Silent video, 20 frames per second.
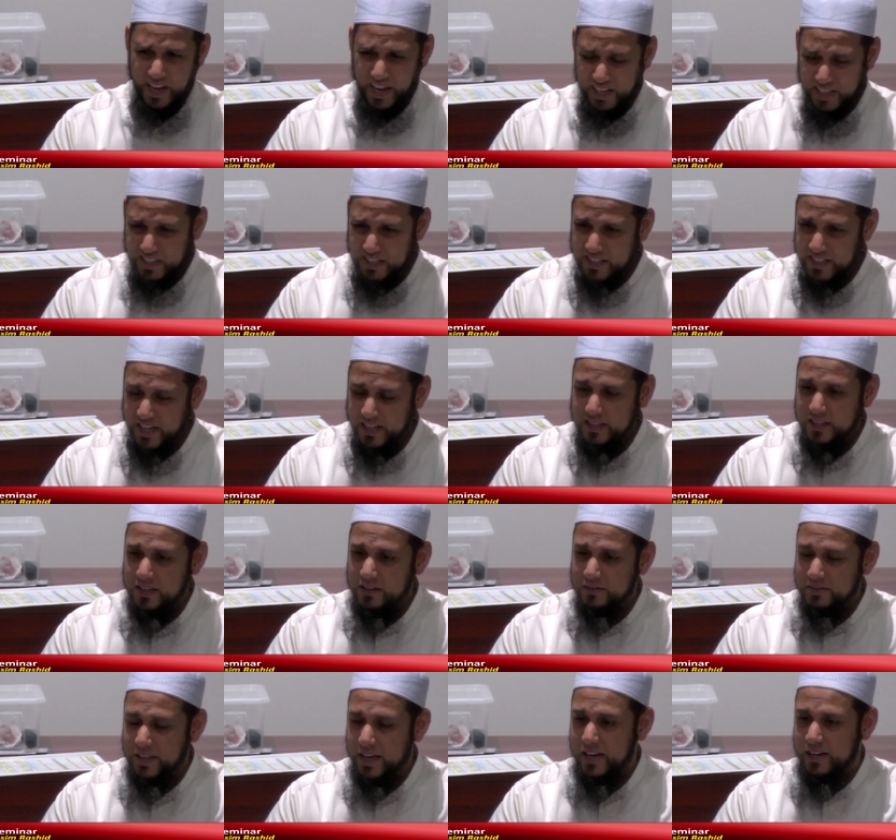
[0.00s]
Any debt
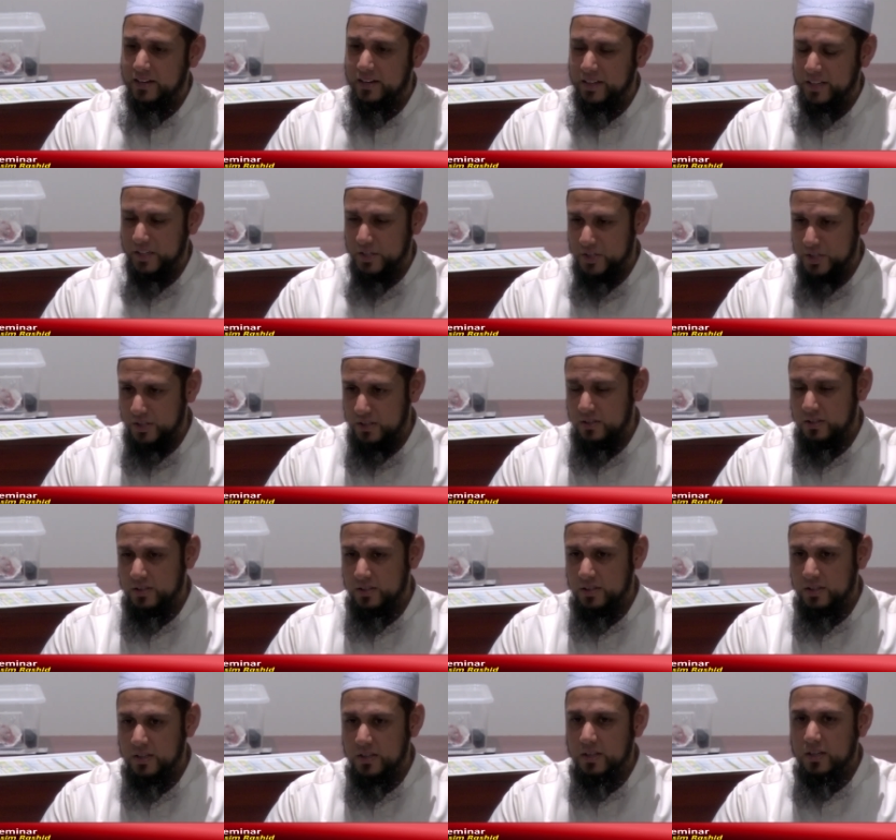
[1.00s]
of that nature,
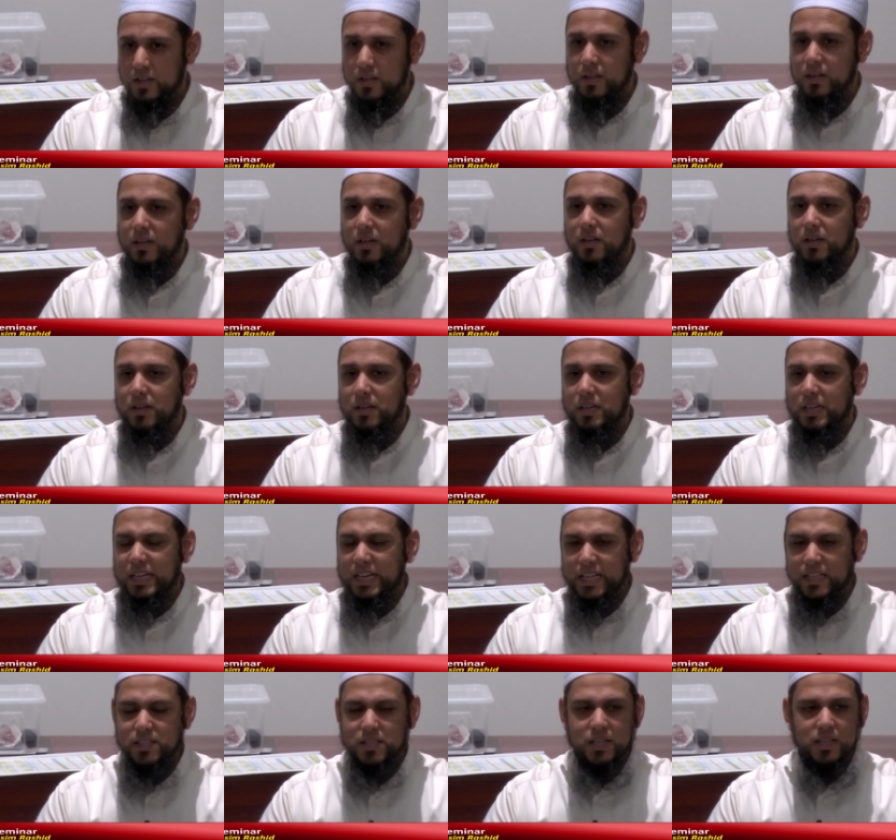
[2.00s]

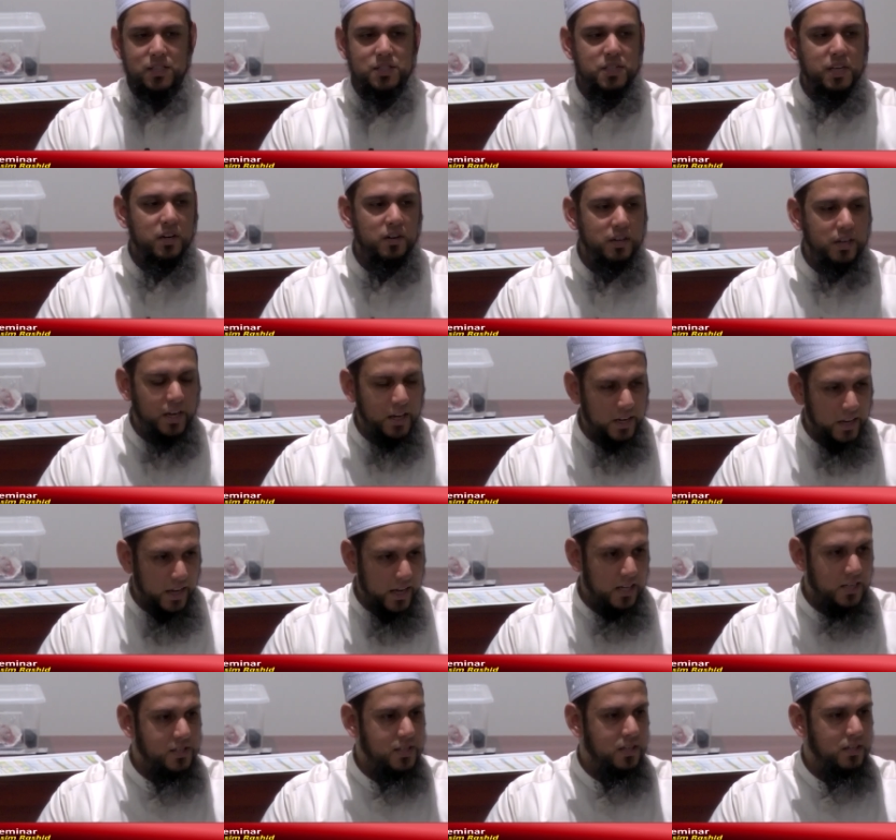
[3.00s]
it's considered an
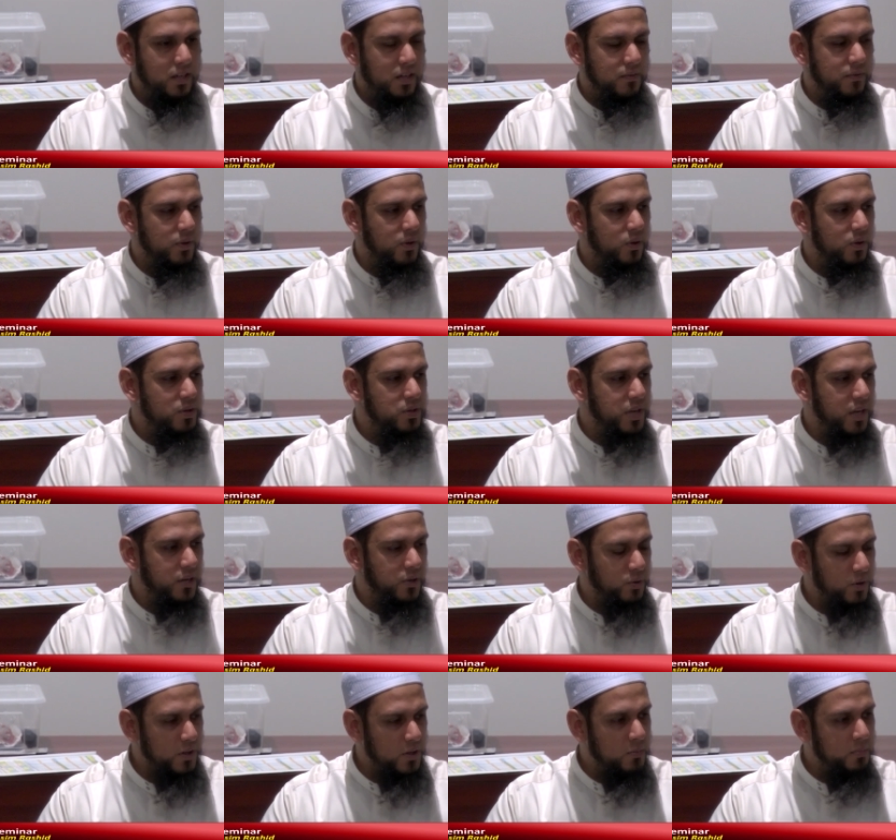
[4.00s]
asset of yours
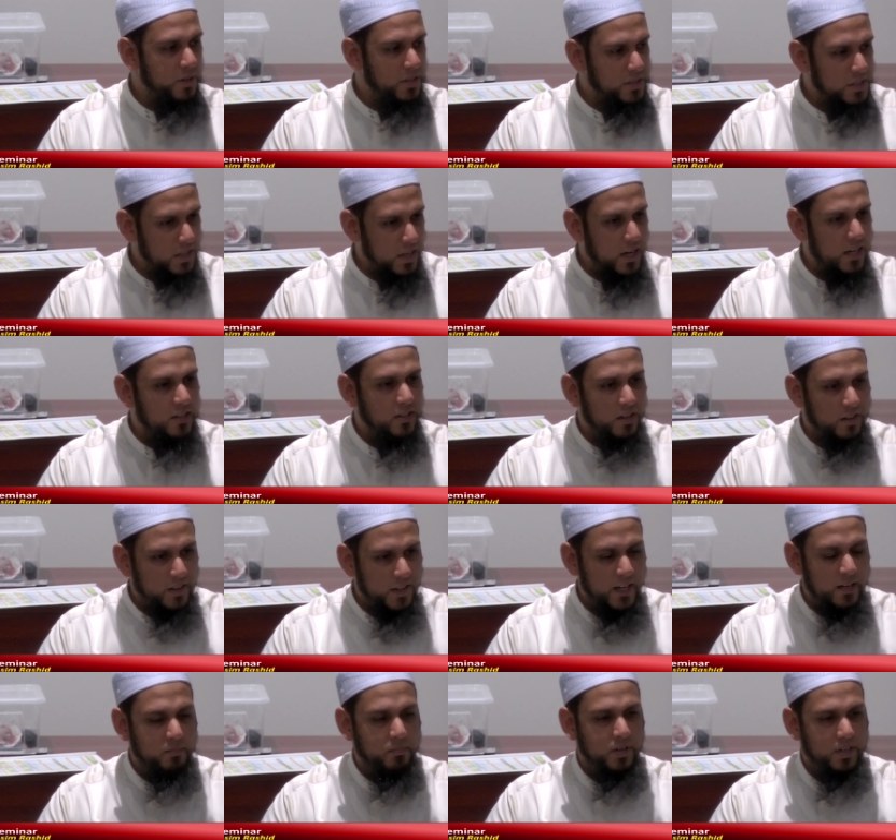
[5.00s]
and you need to pay zakat
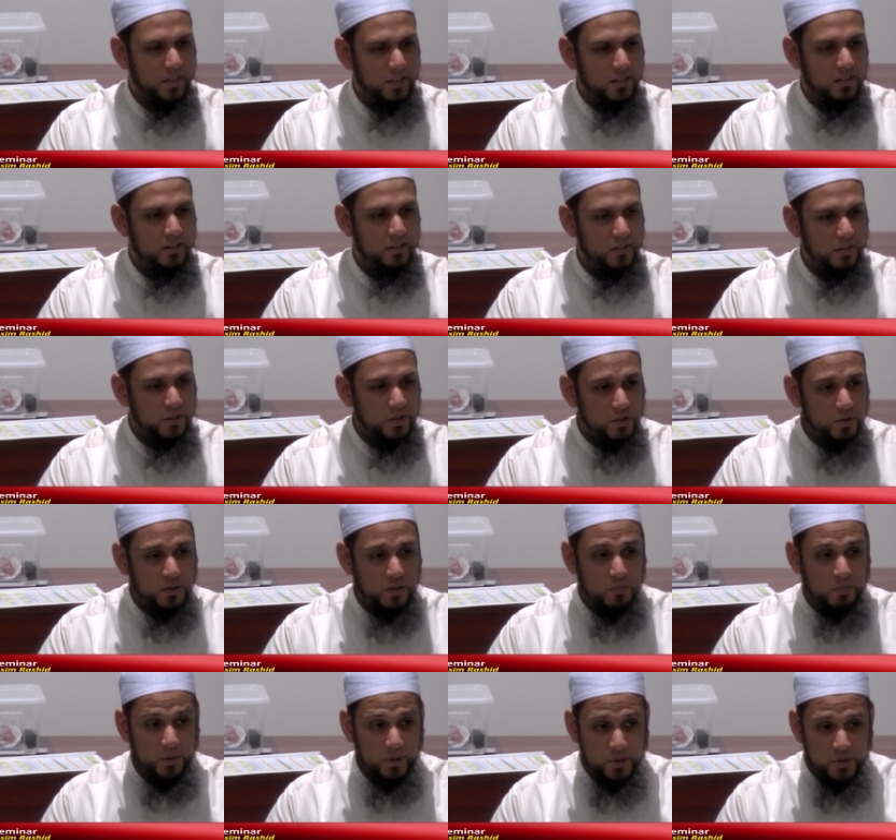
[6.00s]
on that money. So
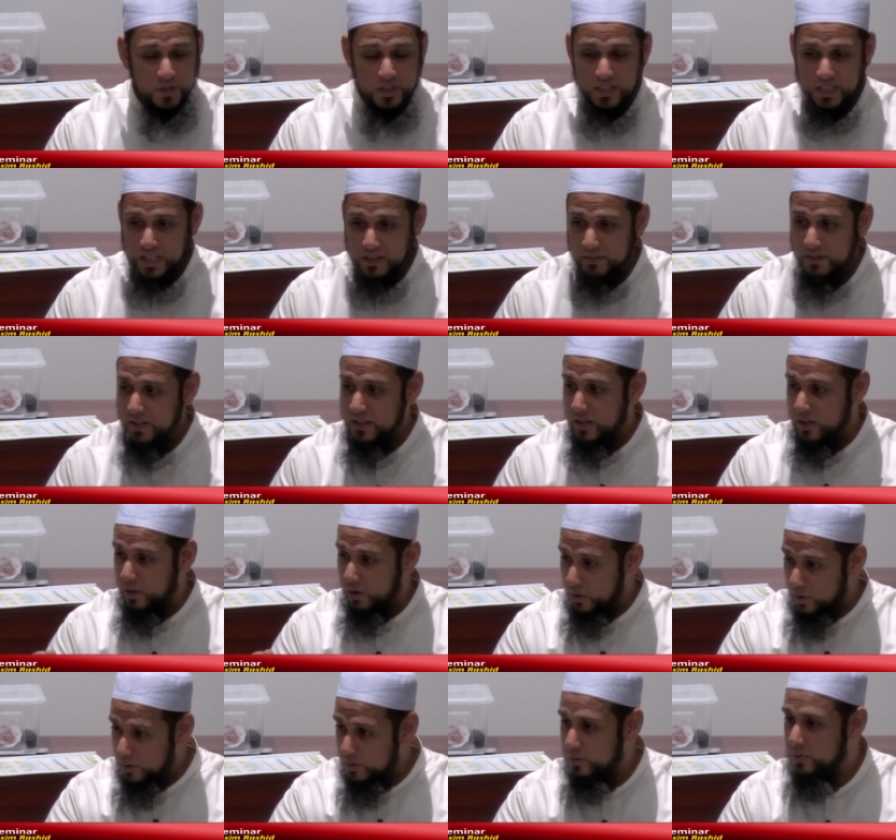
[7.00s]
the person giving the
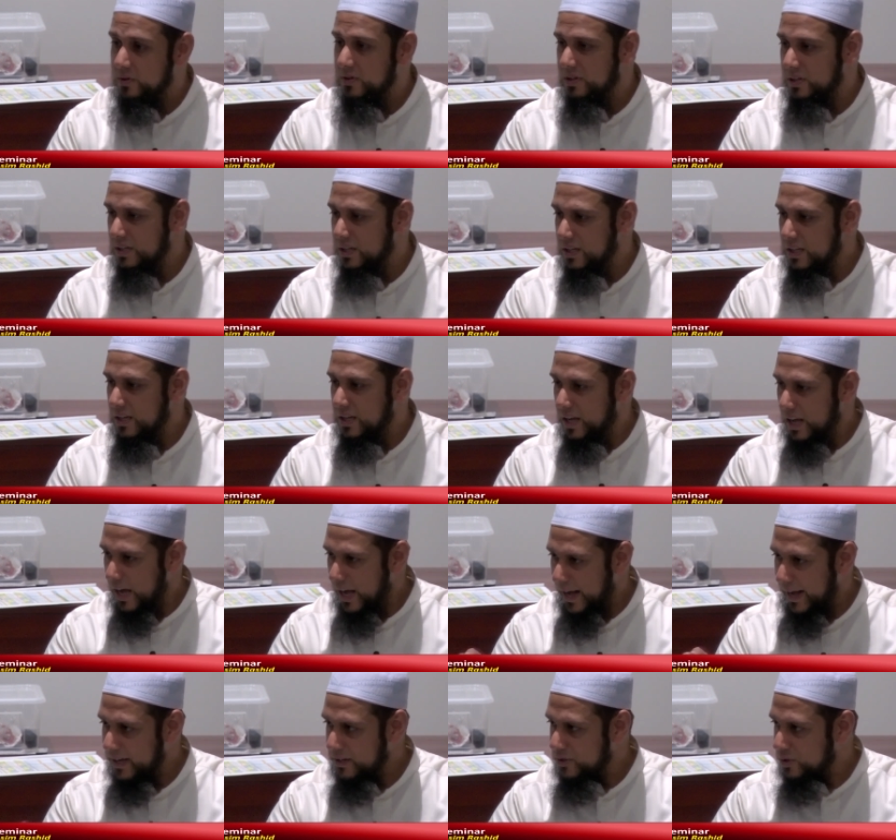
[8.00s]
loan
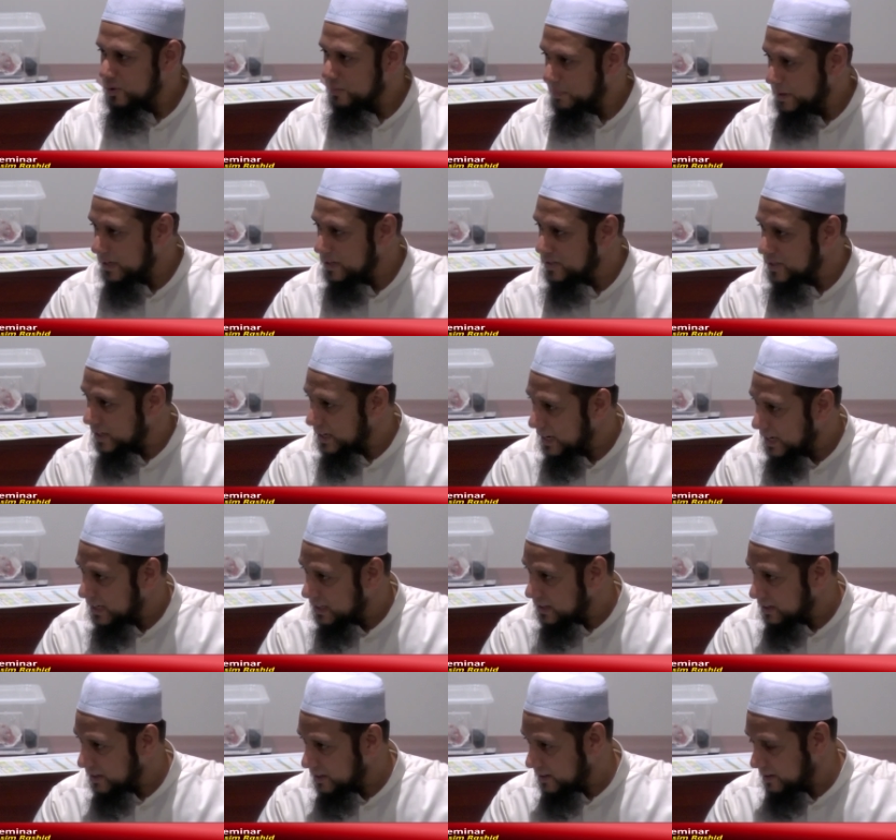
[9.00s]
has to pay
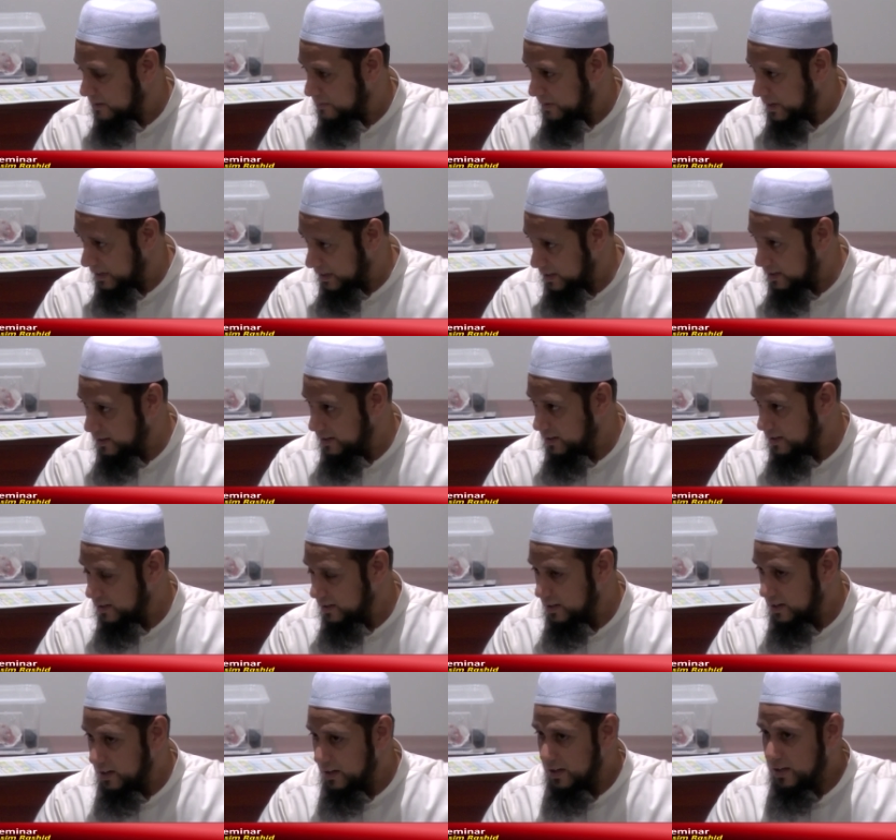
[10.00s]
zakat on the
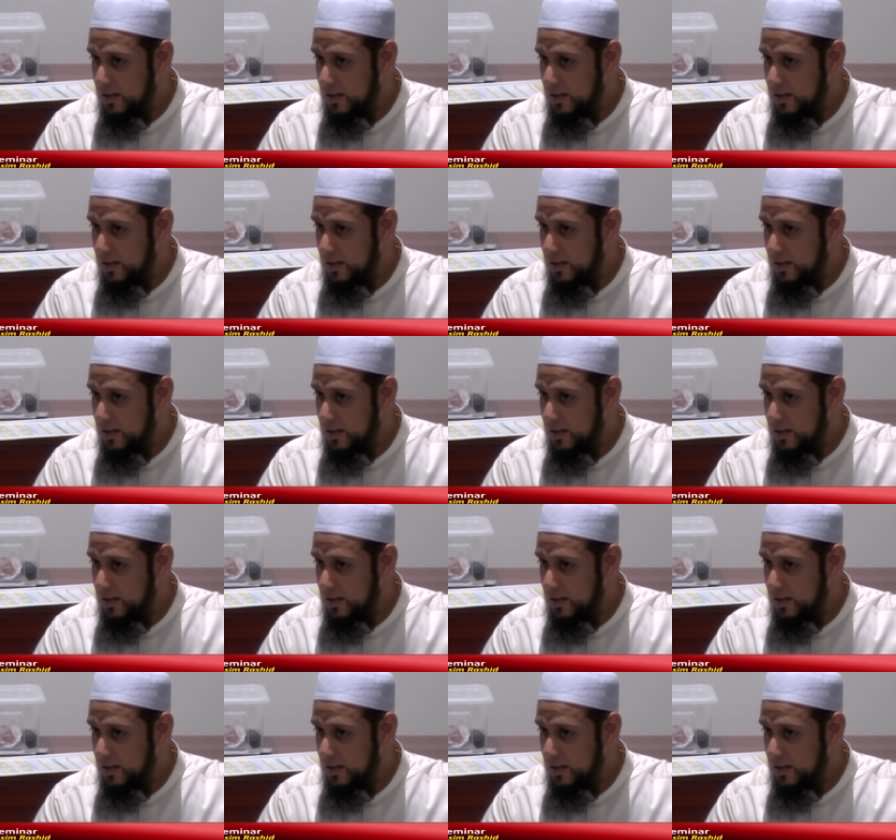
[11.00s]
money.